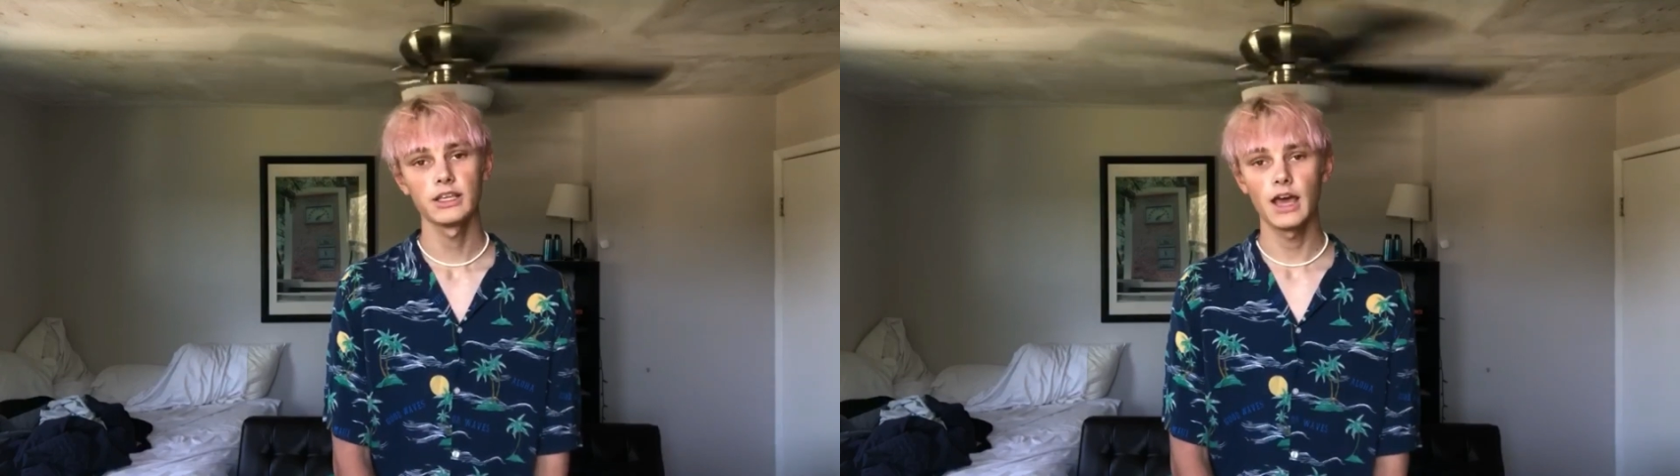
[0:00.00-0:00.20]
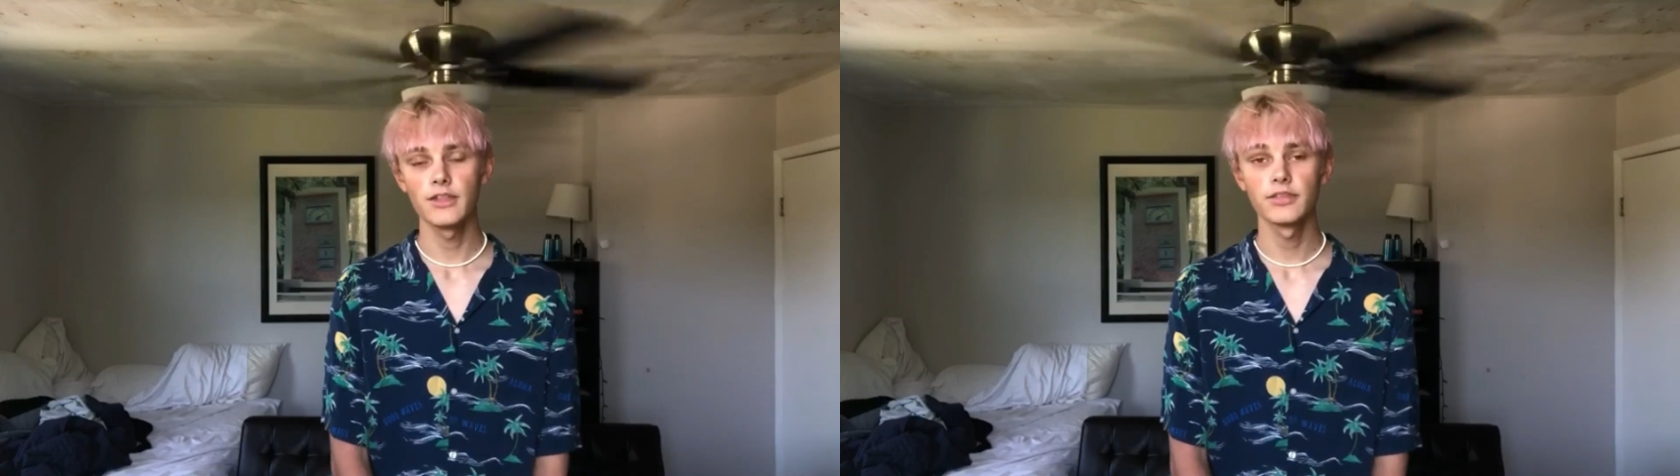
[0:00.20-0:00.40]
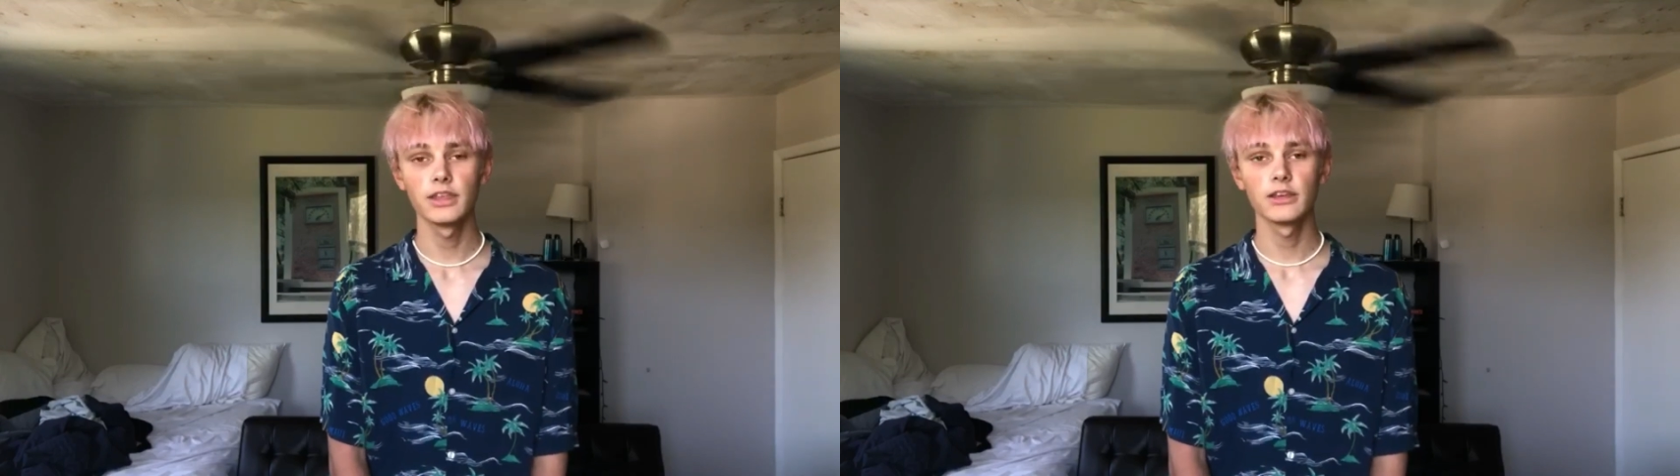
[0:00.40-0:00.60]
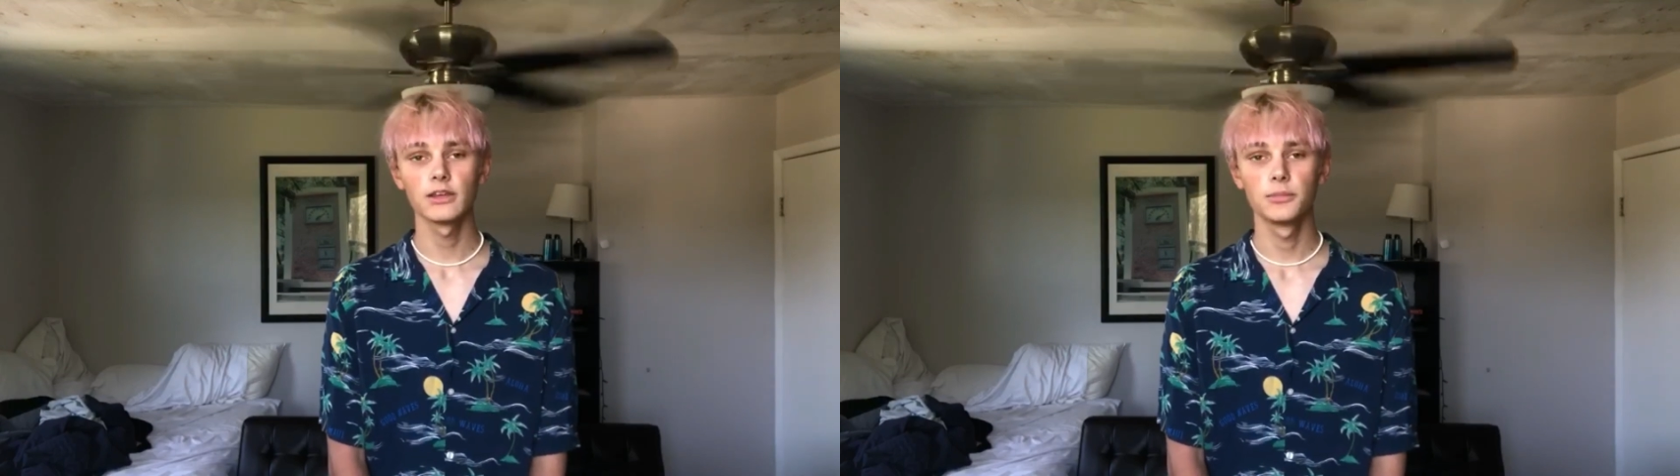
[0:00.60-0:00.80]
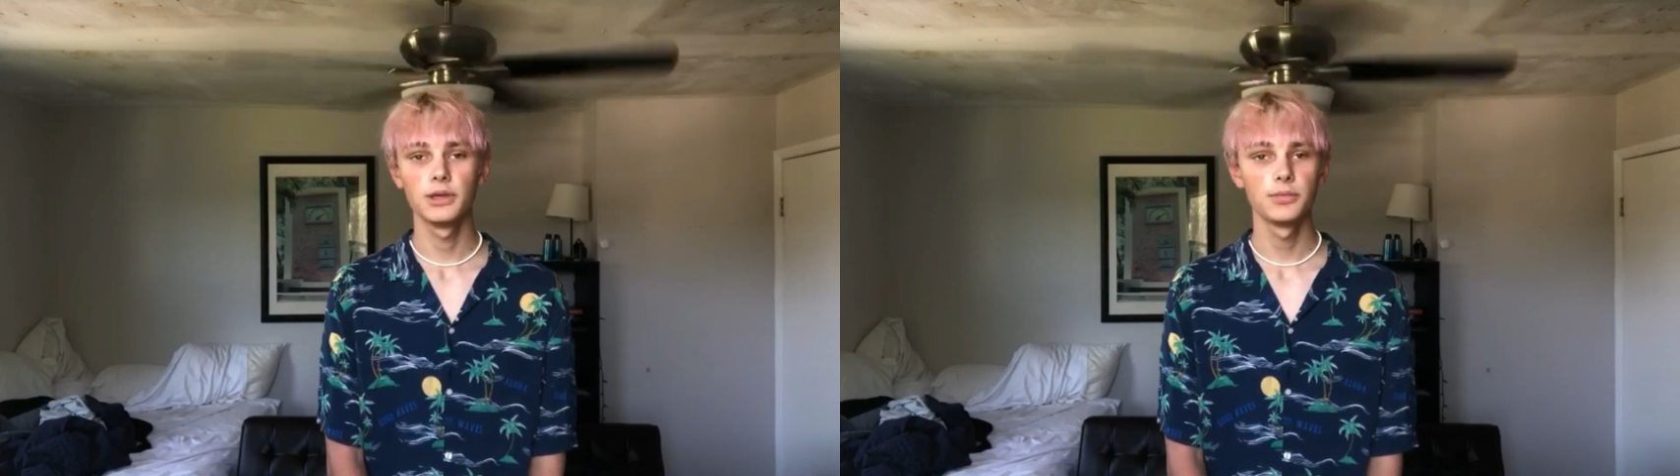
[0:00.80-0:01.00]
I think
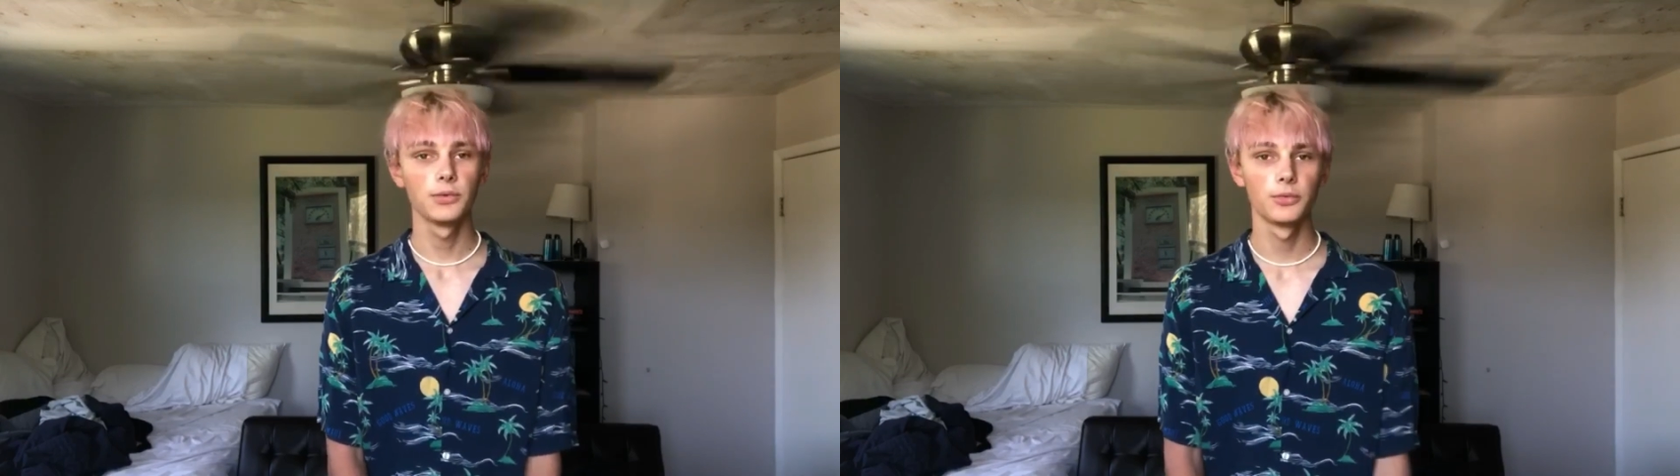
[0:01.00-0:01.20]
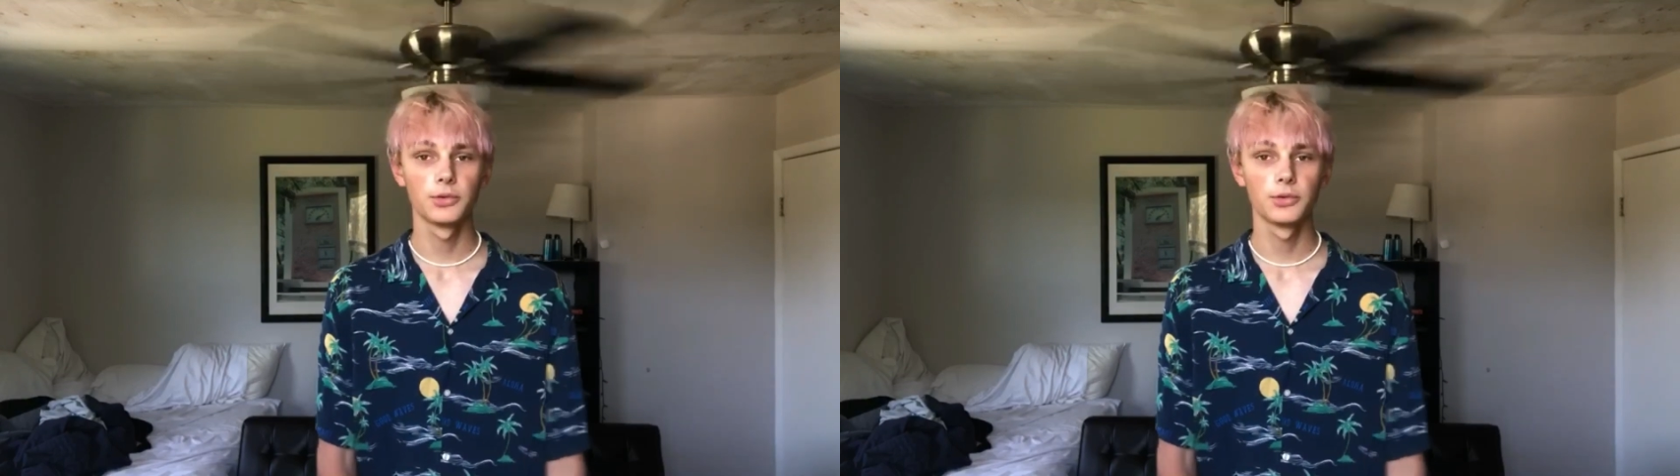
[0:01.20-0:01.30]
people